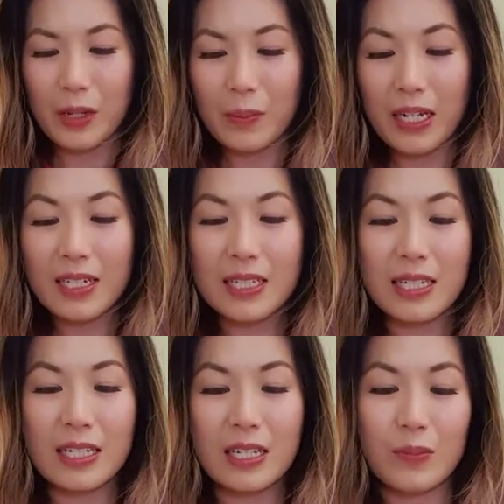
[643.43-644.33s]
Magnets,
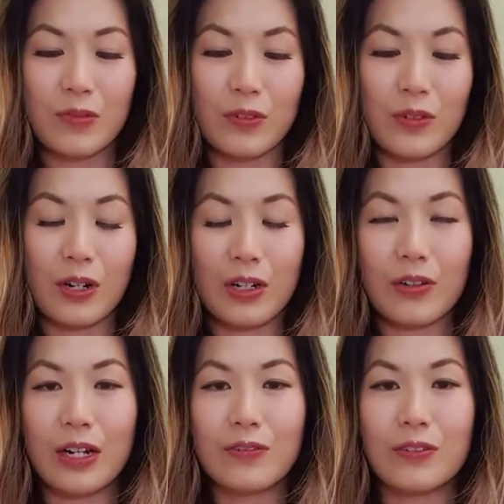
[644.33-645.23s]
as I said before, are
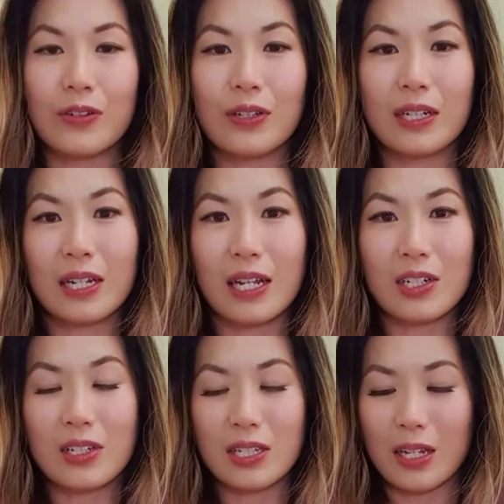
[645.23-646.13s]
great for the
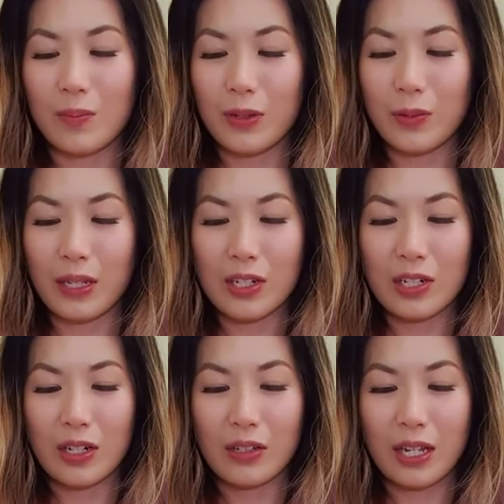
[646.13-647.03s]
connection schema where the
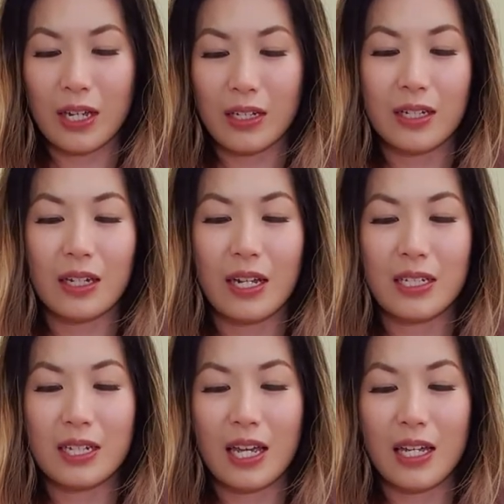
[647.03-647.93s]
child can
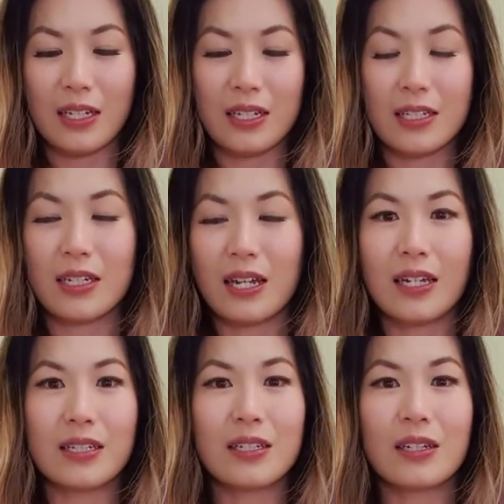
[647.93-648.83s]
connect and
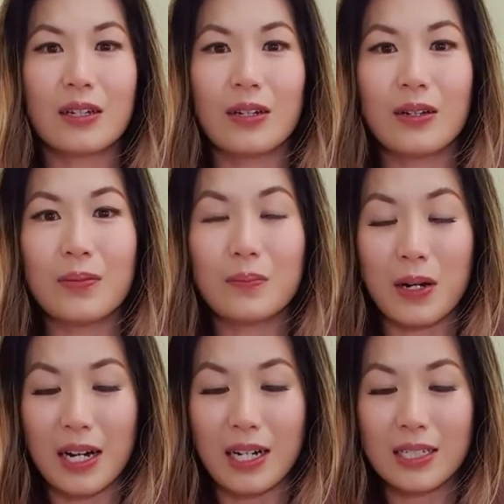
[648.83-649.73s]
disconnect the
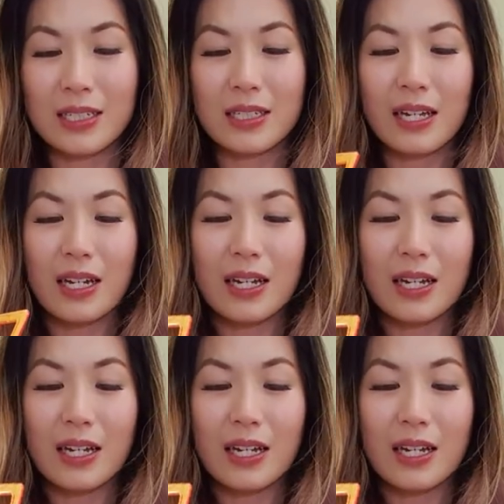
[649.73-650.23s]
parts.